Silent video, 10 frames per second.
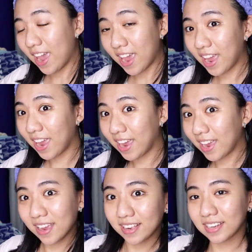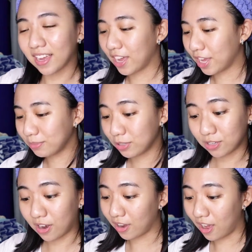And to
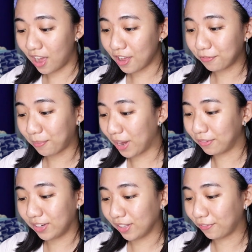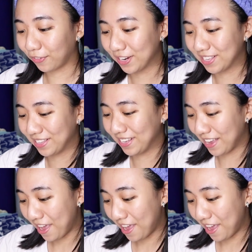start off, my real first